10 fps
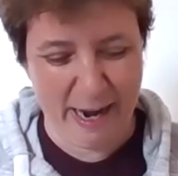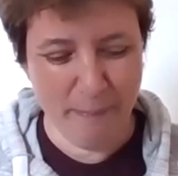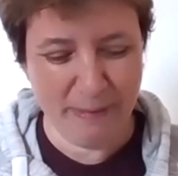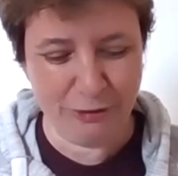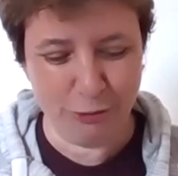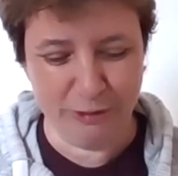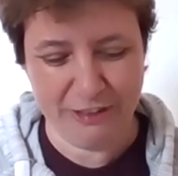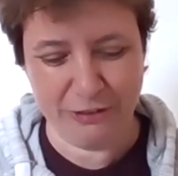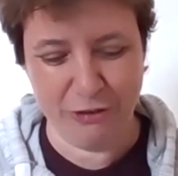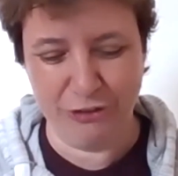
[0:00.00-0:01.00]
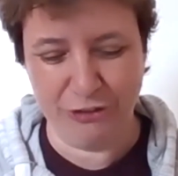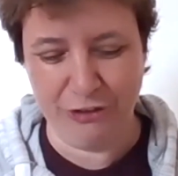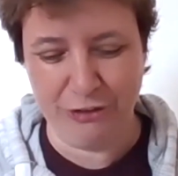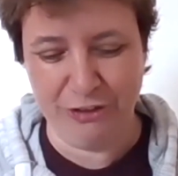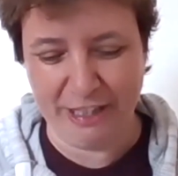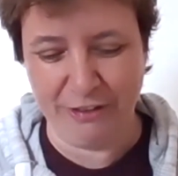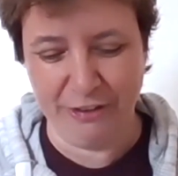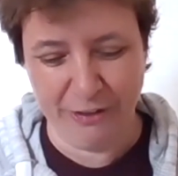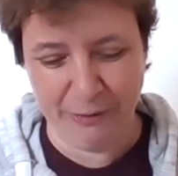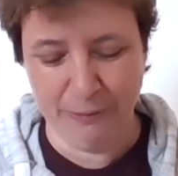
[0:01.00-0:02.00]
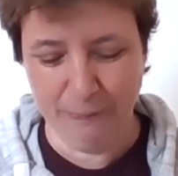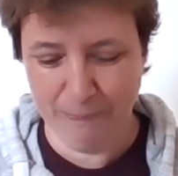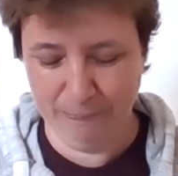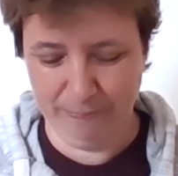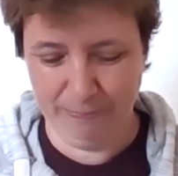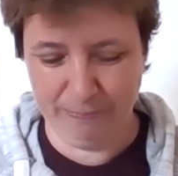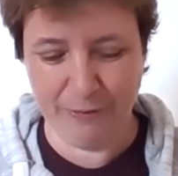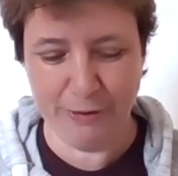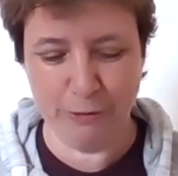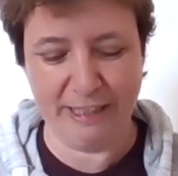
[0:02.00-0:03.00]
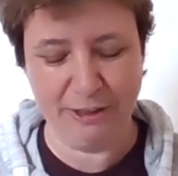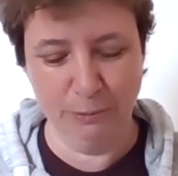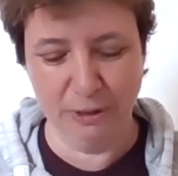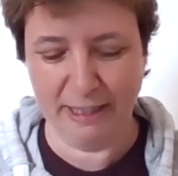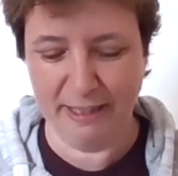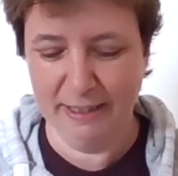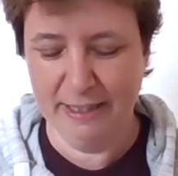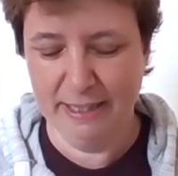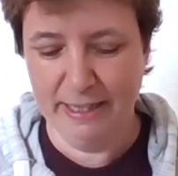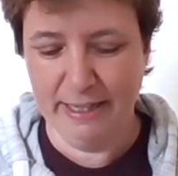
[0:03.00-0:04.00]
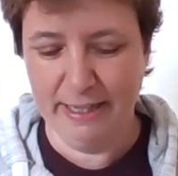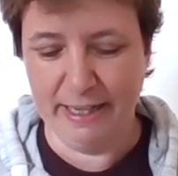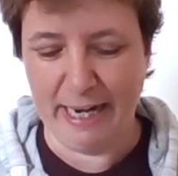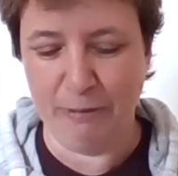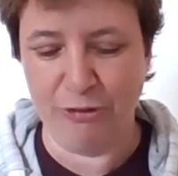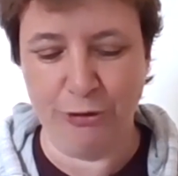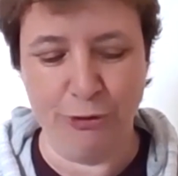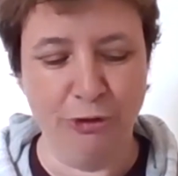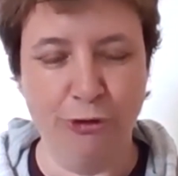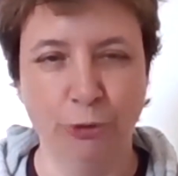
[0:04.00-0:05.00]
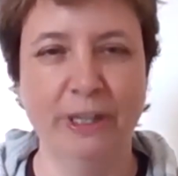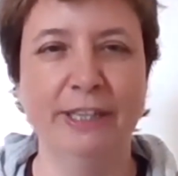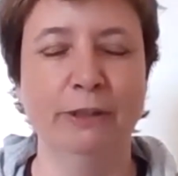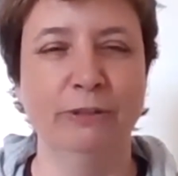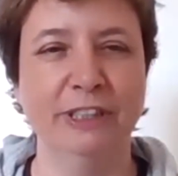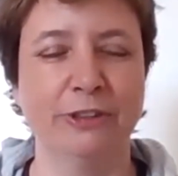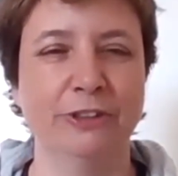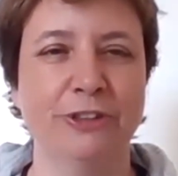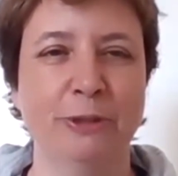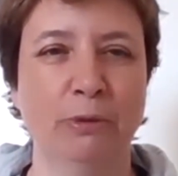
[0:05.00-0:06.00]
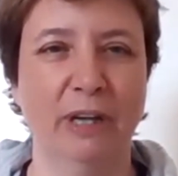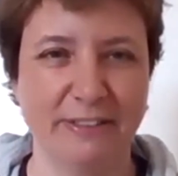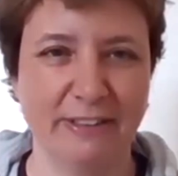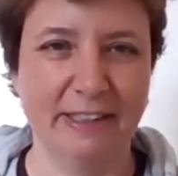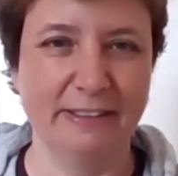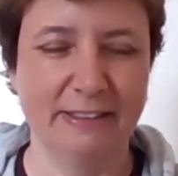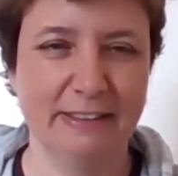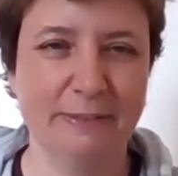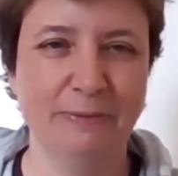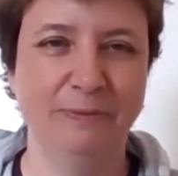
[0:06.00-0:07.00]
How much research did you need to do to write the book? And how much do you enjoy the researching process?